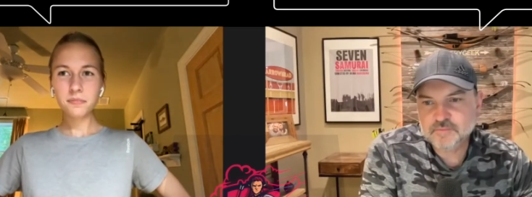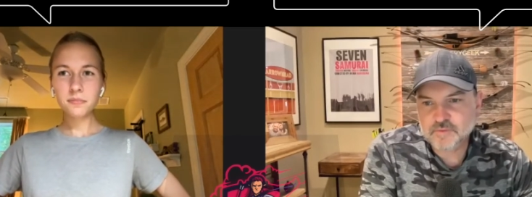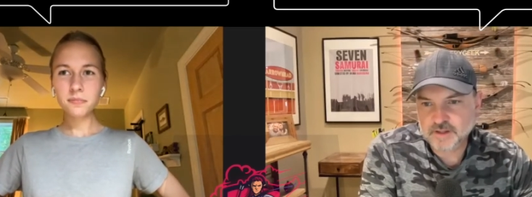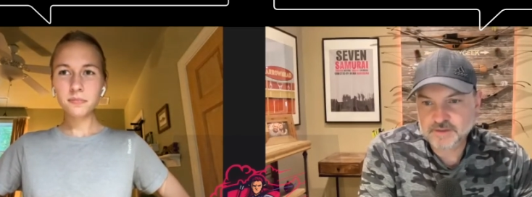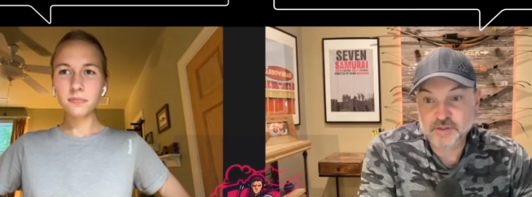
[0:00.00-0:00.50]

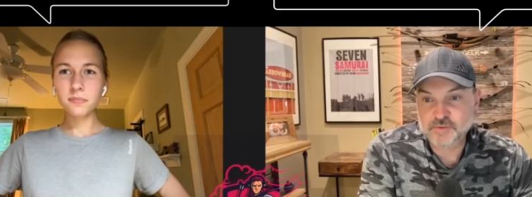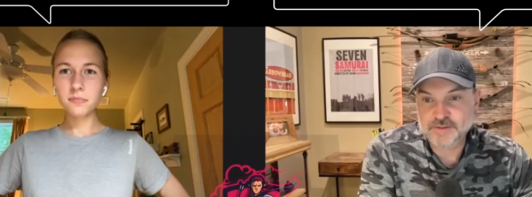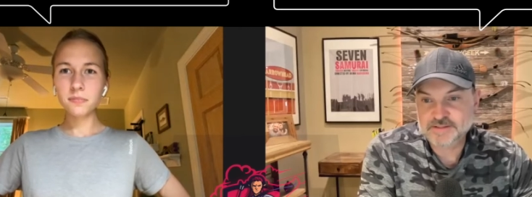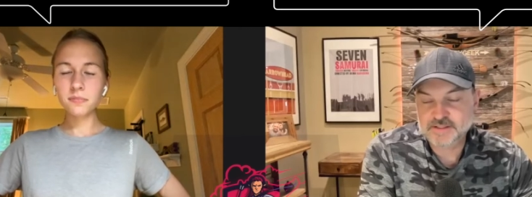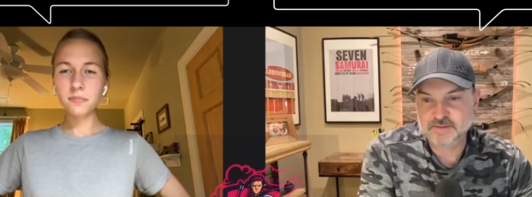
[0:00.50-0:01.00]
Speaker 1: on the U S
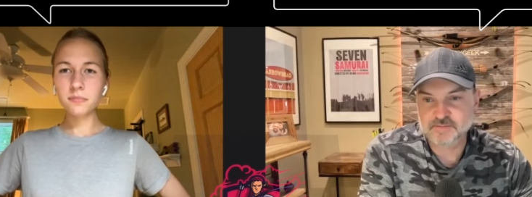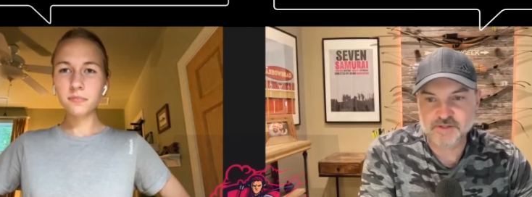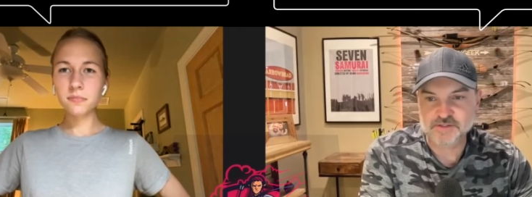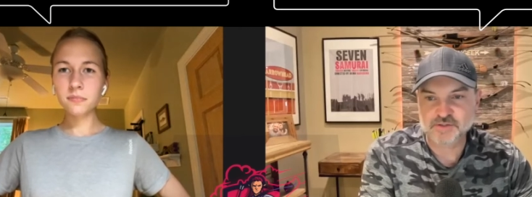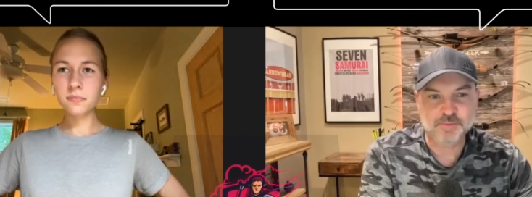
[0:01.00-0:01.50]
team,
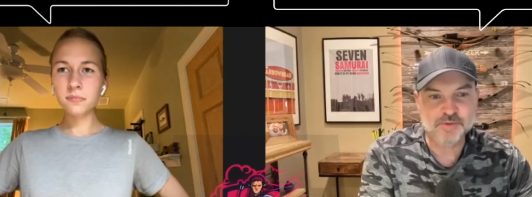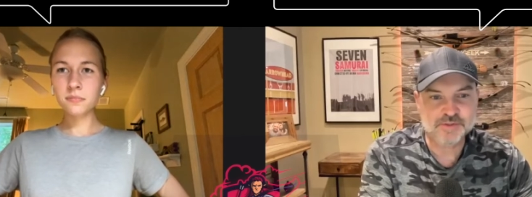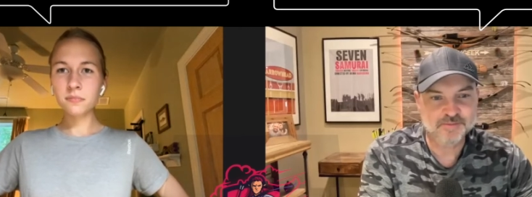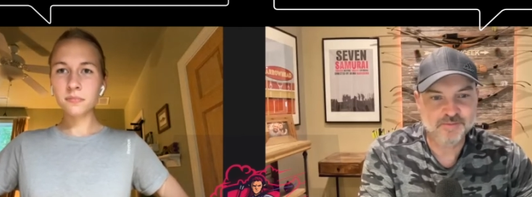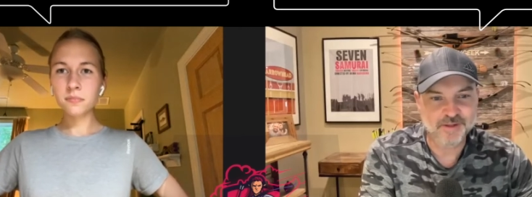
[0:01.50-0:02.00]
because you're supposed
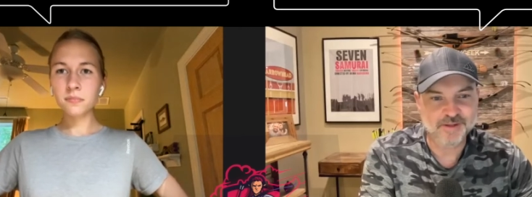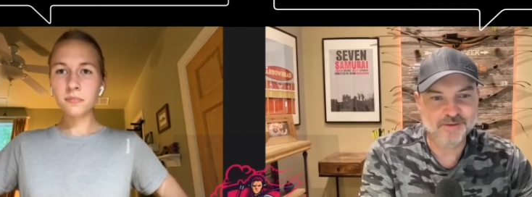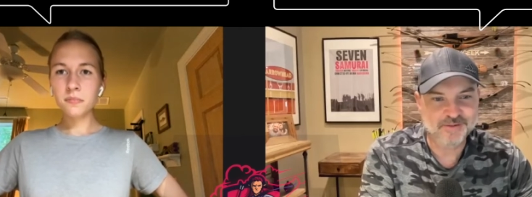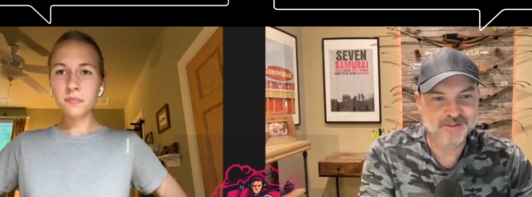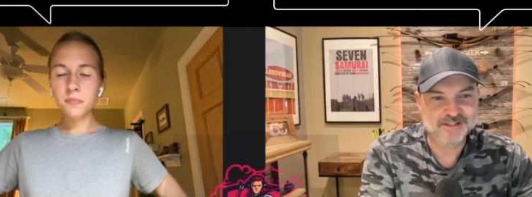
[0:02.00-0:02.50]
to, like,
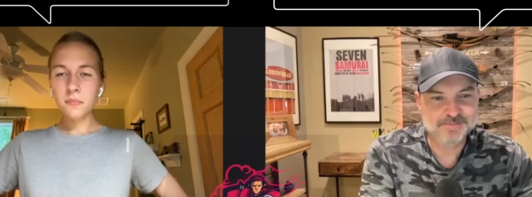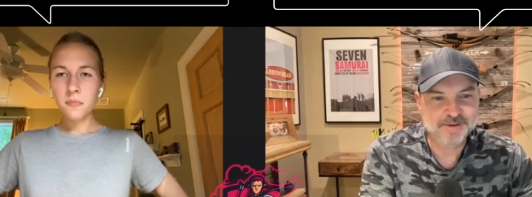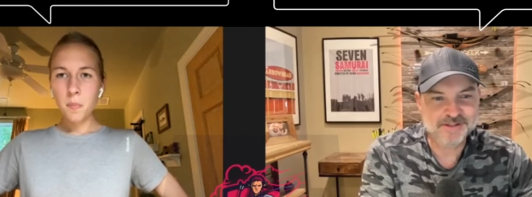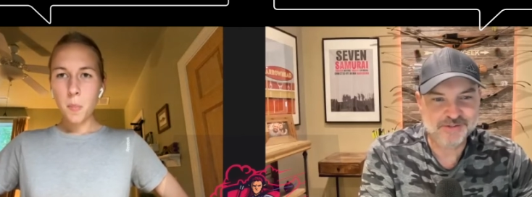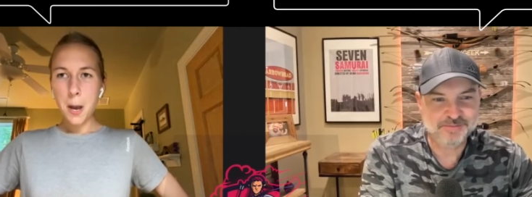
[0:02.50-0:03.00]
they
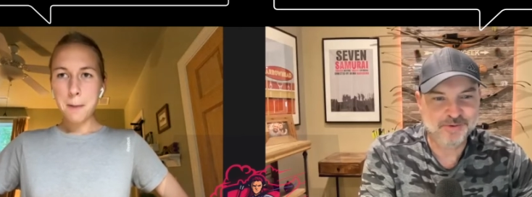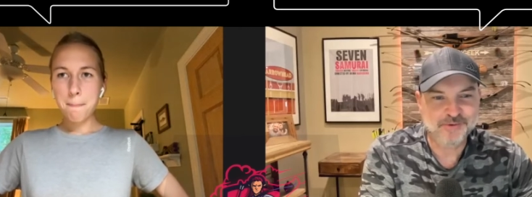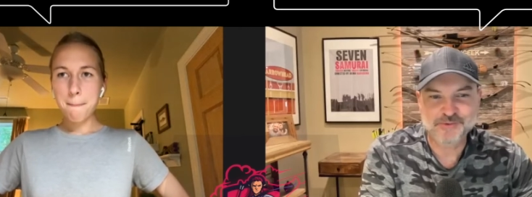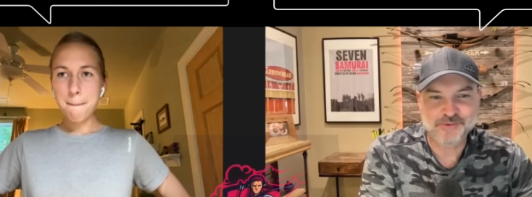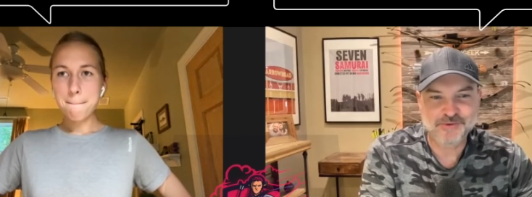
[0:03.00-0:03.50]
expect you to pull
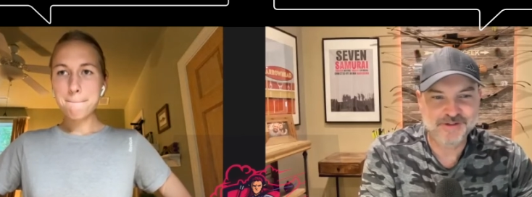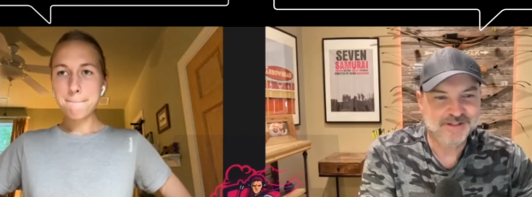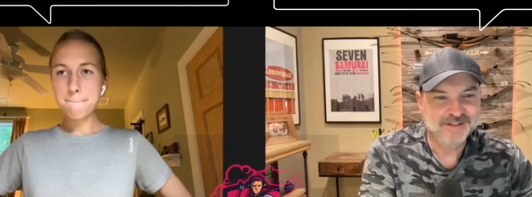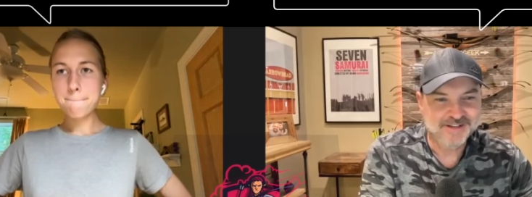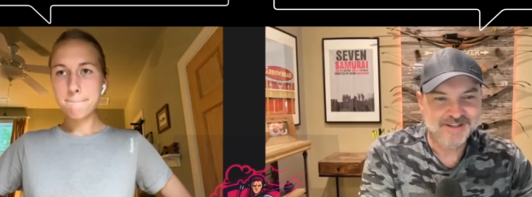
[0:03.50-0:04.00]
through and
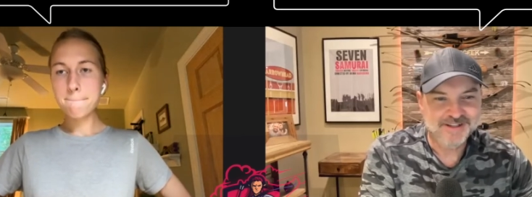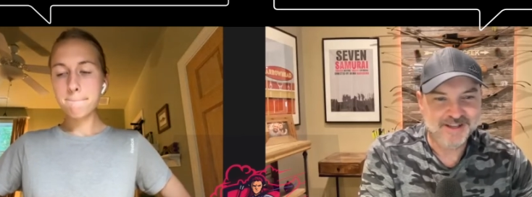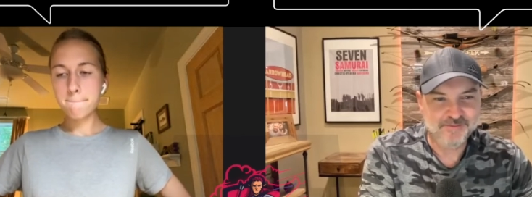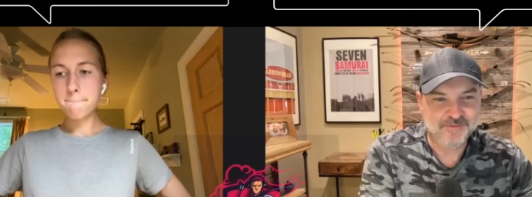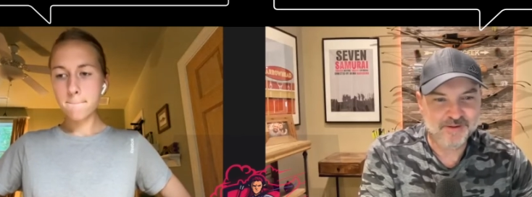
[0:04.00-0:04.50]

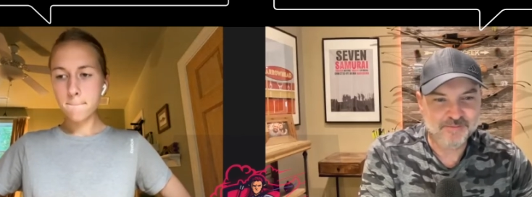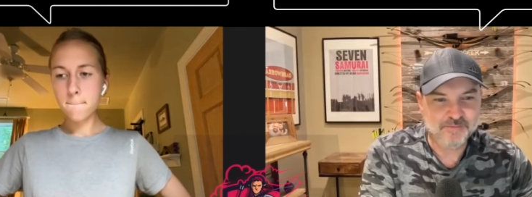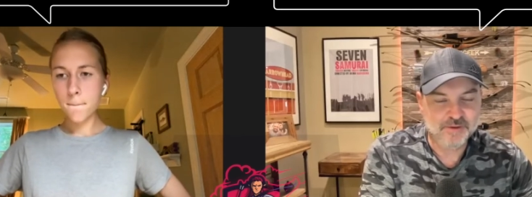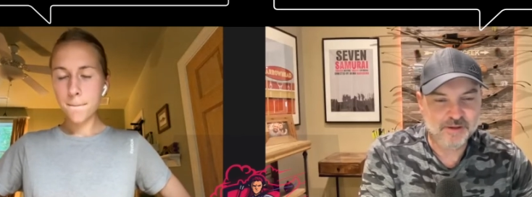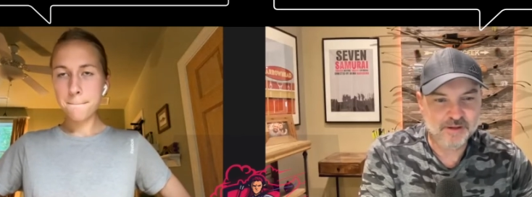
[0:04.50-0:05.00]
and
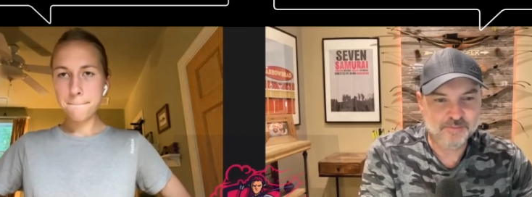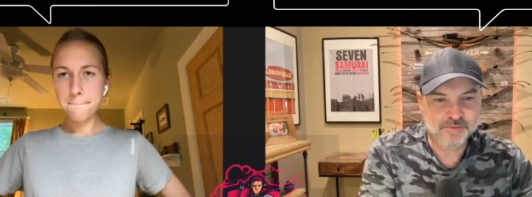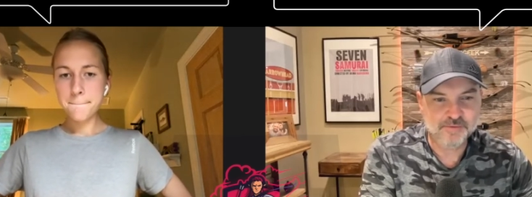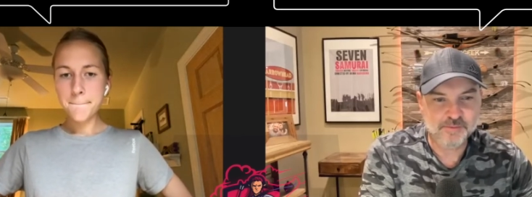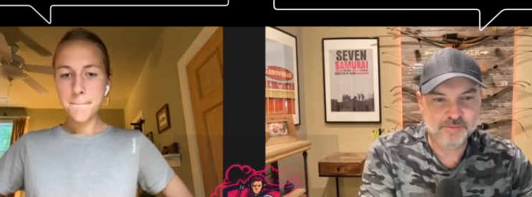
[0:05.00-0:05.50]
uh,
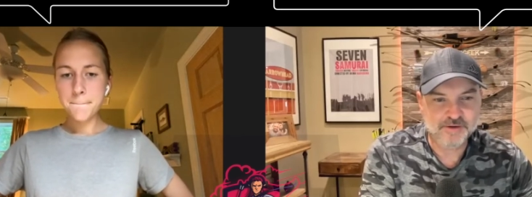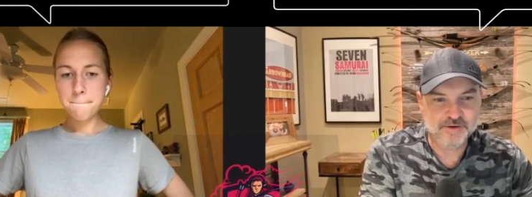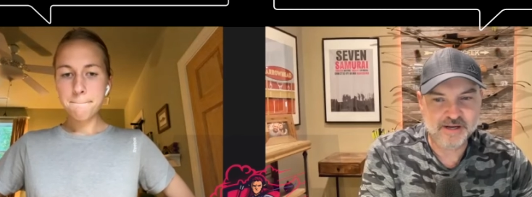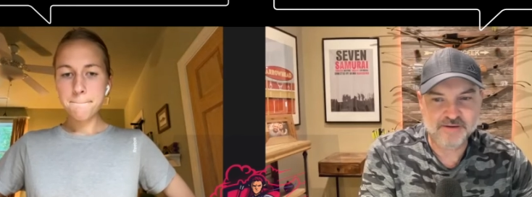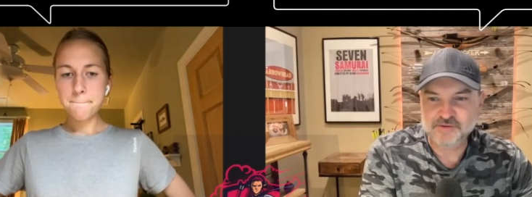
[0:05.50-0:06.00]
perform under
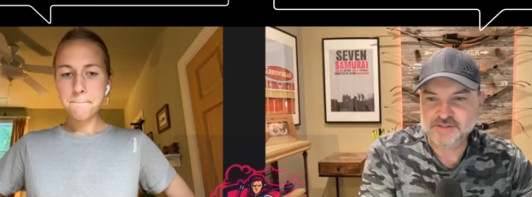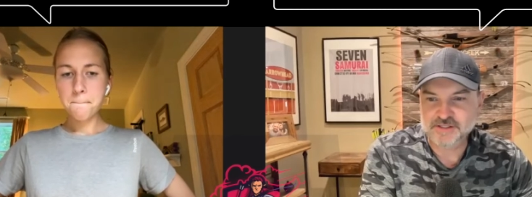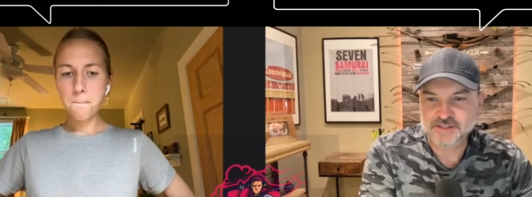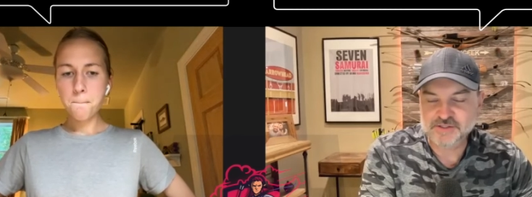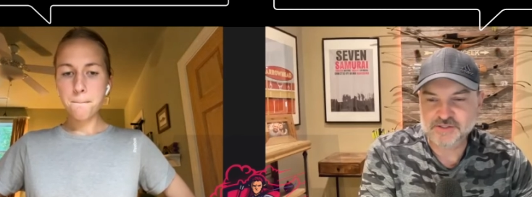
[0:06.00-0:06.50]
adverse
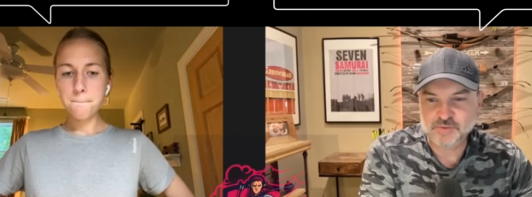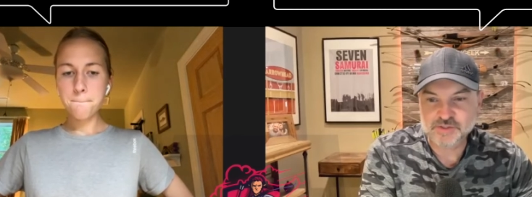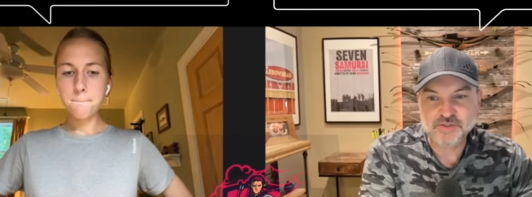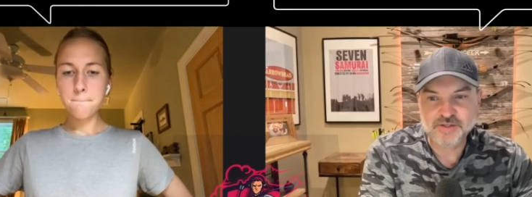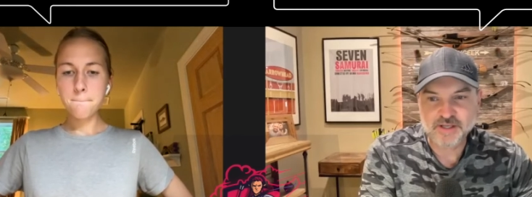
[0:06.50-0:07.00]
conditions, which
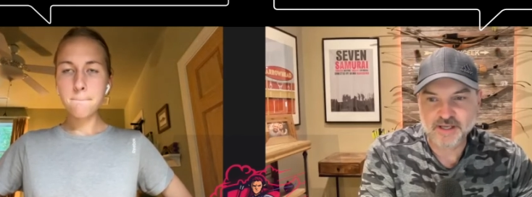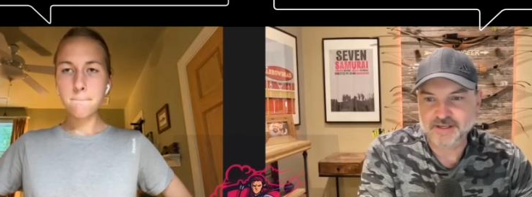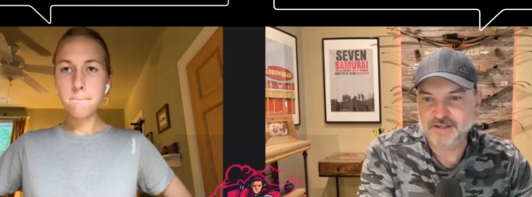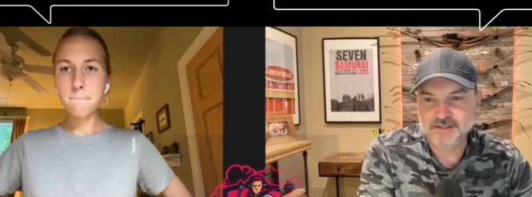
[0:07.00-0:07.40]
you did.